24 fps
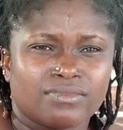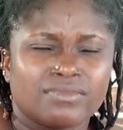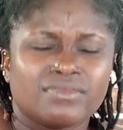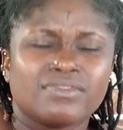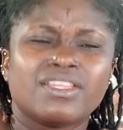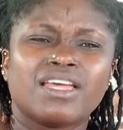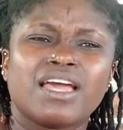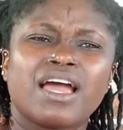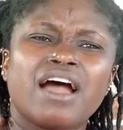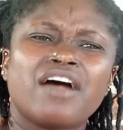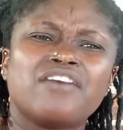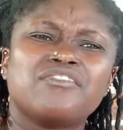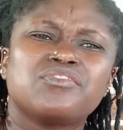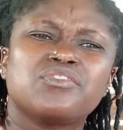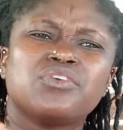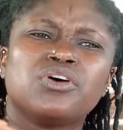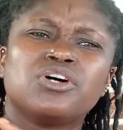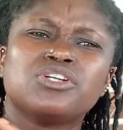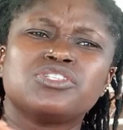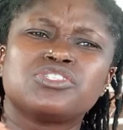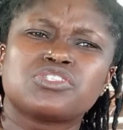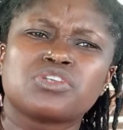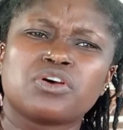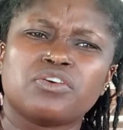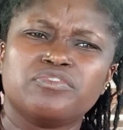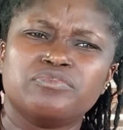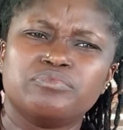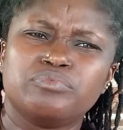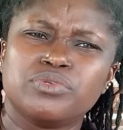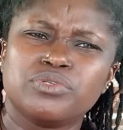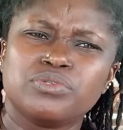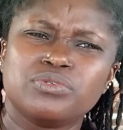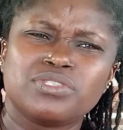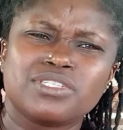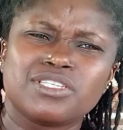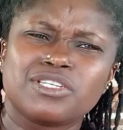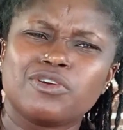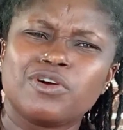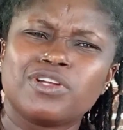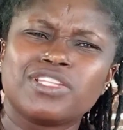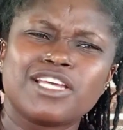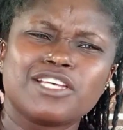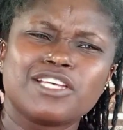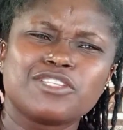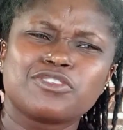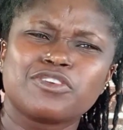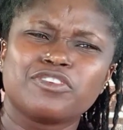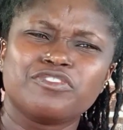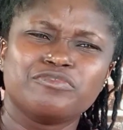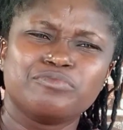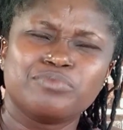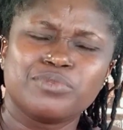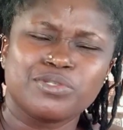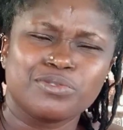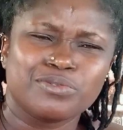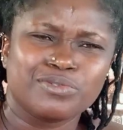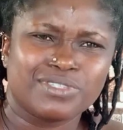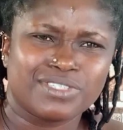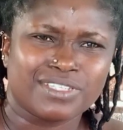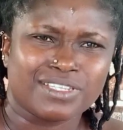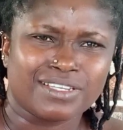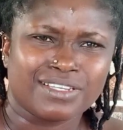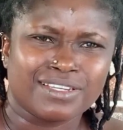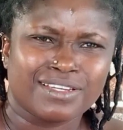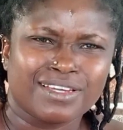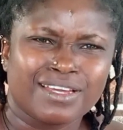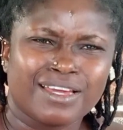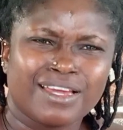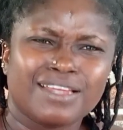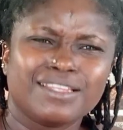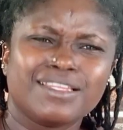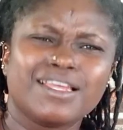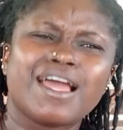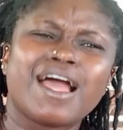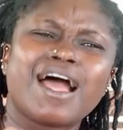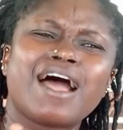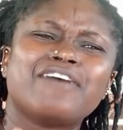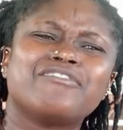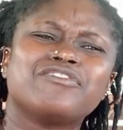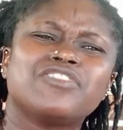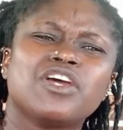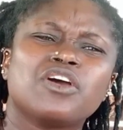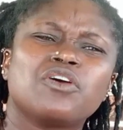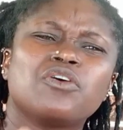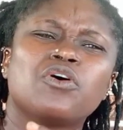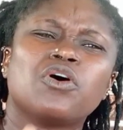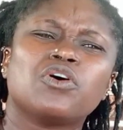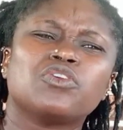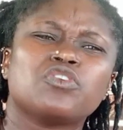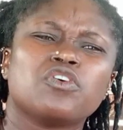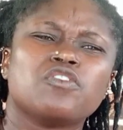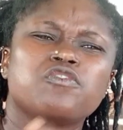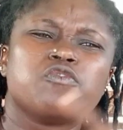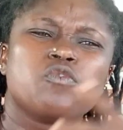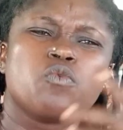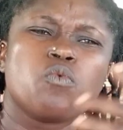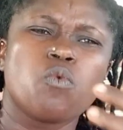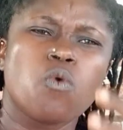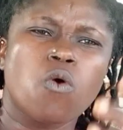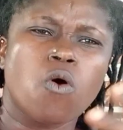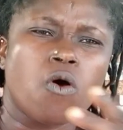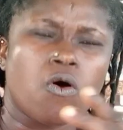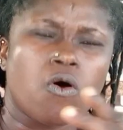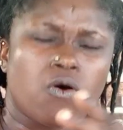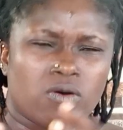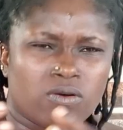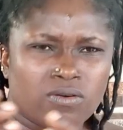They have gods of beauty, goddess of beauty. They have the god of war.